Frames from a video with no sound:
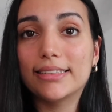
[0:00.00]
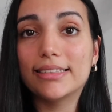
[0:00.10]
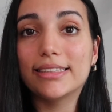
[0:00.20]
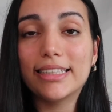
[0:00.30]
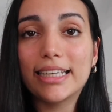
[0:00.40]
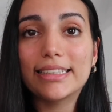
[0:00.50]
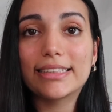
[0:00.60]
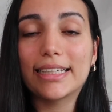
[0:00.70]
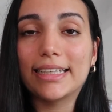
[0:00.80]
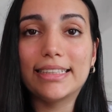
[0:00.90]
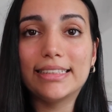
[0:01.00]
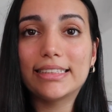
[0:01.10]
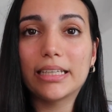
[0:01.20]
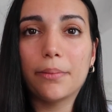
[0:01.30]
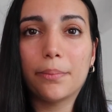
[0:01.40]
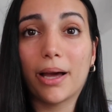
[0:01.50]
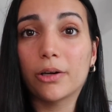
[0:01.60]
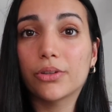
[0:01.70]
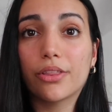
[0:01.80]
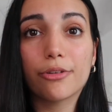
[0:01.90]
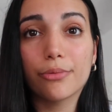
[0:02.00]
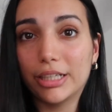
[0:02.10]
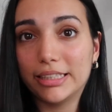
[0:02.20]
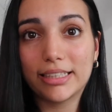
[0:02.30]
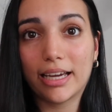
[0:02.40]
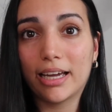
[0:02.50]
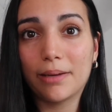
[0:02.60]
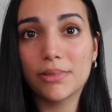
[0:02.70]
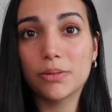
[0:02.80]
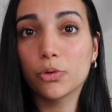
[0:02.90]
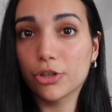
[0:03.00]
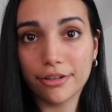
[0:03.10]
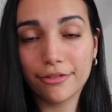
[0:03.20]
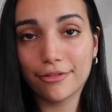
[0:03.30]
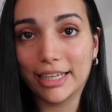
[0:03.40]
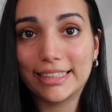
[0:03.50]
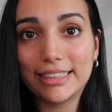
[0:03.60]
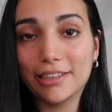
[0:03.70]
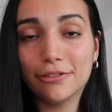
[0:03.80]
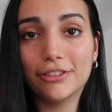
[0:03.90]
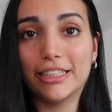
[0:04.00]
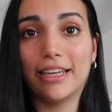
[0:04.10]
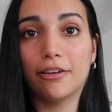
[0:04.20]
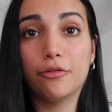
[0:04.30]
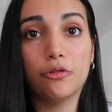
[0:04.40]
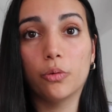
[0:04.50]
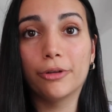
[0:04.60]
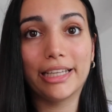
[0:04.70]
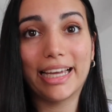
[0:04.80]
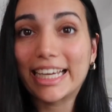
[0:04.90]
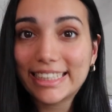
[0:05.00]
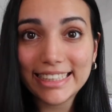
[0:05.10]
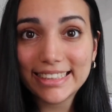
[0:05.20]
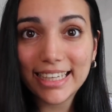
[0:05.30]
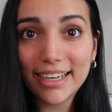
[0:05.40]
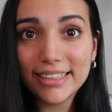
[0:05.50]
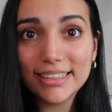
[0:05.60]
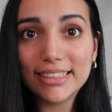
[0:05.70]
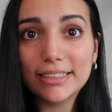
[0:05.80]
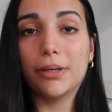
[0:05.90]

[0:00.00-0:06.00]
the NEAT is about 3 times more effective than formal exercise,